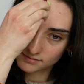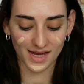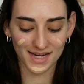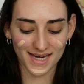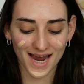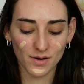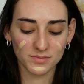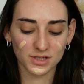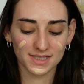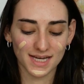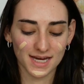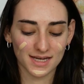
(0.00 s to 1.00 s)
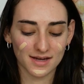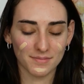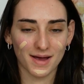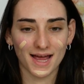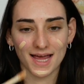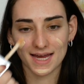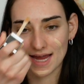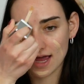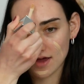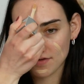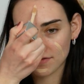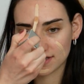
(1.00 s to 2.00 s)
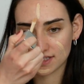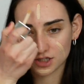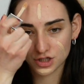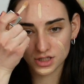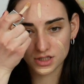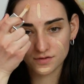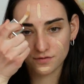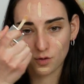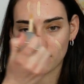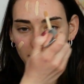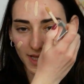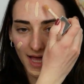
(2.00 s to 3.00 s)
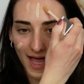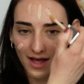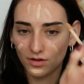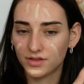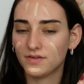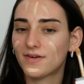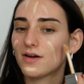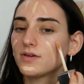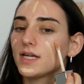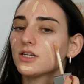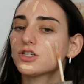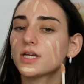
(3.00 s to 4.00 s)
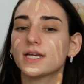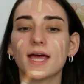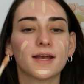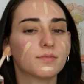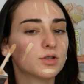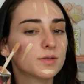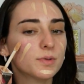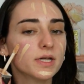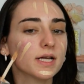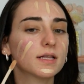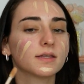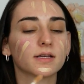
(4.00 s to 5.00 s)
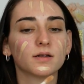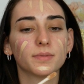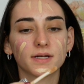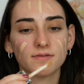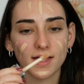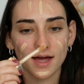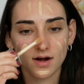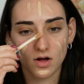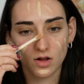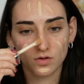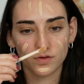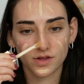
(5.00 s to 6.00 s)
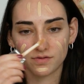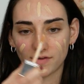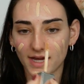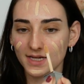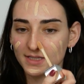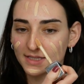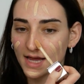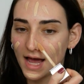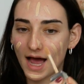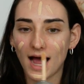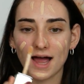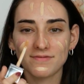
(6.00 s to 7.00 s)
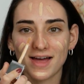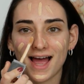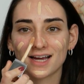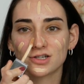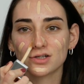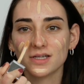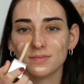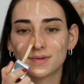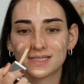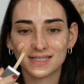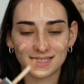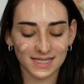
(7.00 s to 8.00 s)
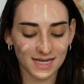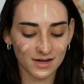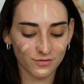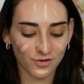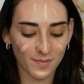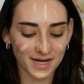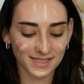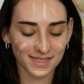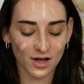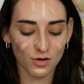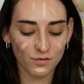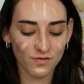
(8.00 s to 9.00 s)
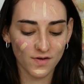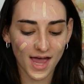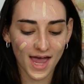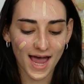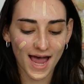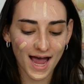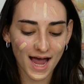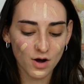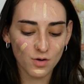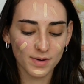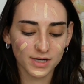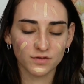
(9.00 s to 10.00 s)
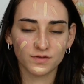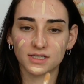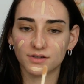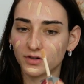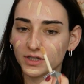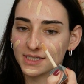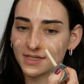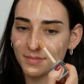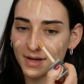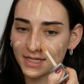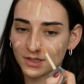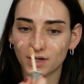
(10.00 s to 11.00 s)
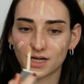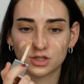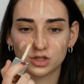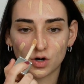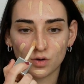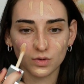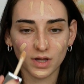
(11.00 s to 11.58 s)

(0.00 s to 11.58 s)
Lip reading: Now I'm just taking my Physicians Formula Healthy Foundation and I'm just putting a little bit of that all over the face. I've actually been seeing for myself how much of a difference it makes when I don't